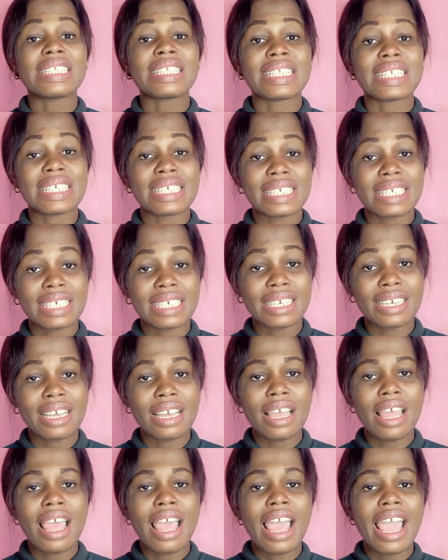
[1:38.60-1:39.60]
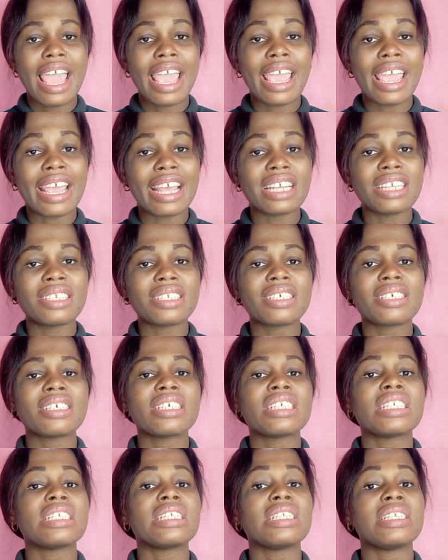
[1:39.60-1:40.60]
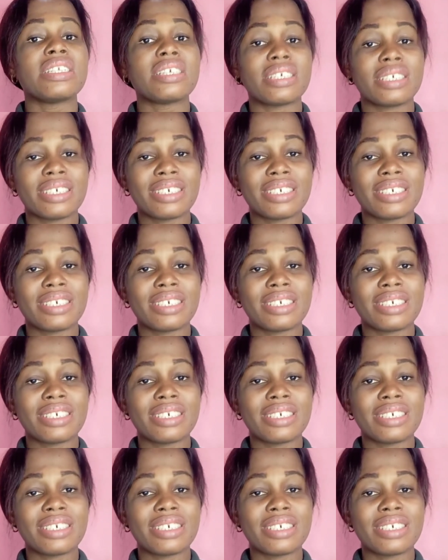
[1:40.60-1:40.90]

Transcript: T, and D.